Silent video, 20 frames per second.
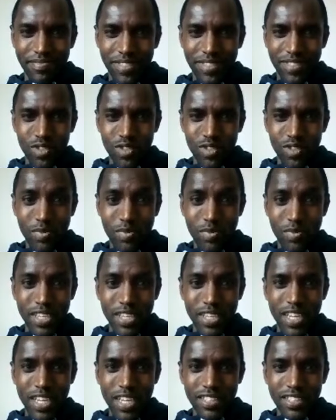So pray
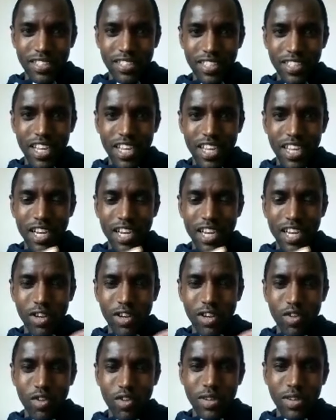that Allah will
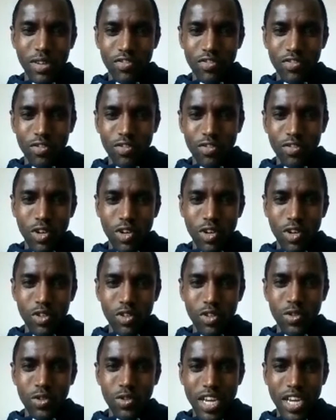not
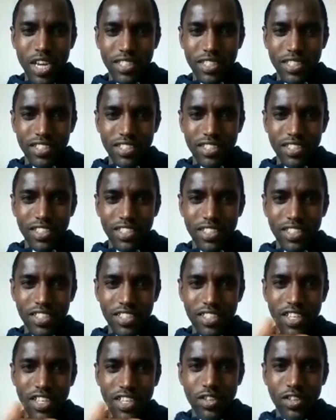do that,
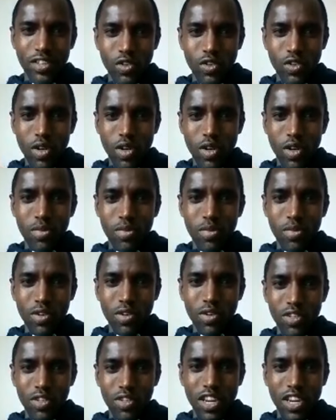giving you your book
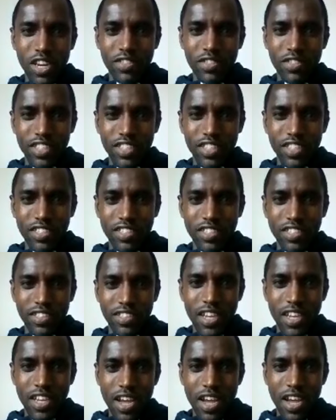on your left hand,
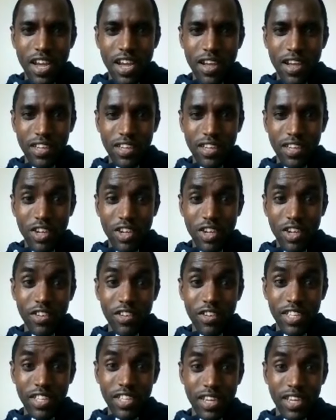in your
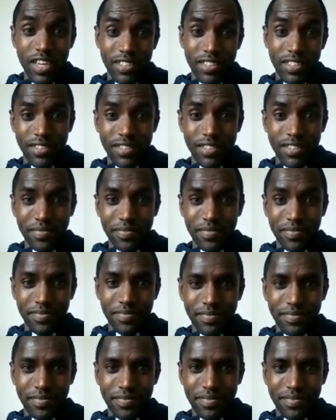left hand.
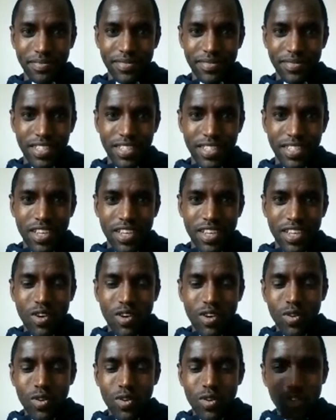
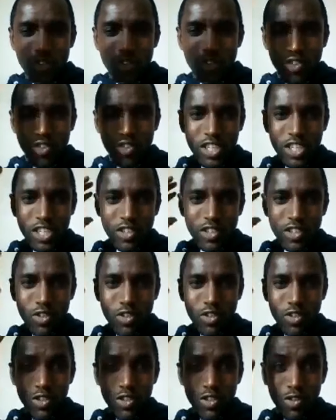When you
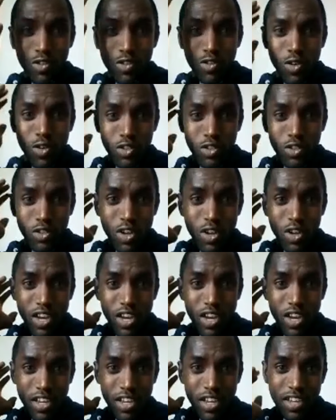wash
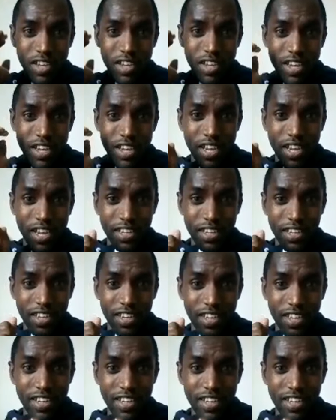your head
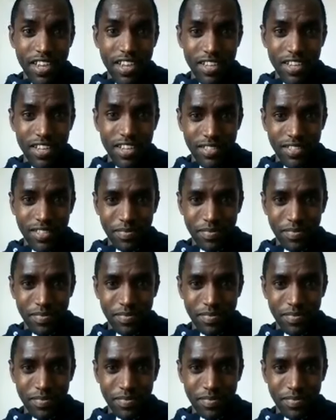and ears,